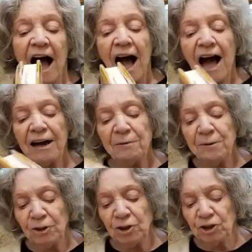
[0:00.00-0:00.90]
I
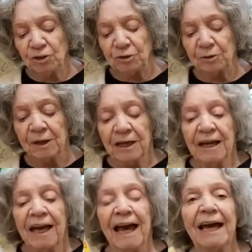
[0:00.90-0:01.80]
would too.
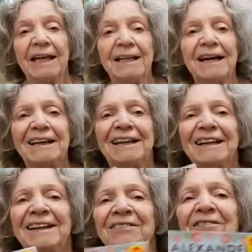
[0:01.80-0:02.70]
And I
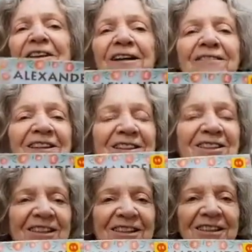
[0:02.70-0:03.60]
love this
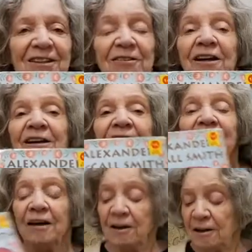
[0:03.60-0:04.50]
title.
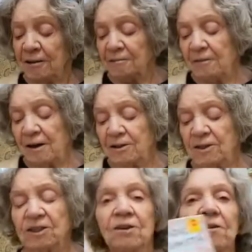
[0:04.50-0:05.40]
A
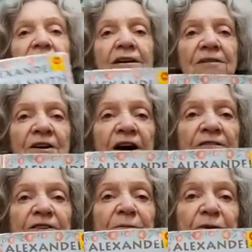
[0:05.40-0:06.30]
Song of
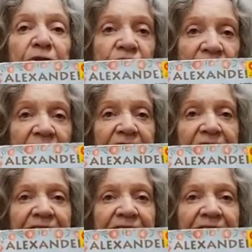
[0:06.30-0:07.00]
Comfortable Chairs.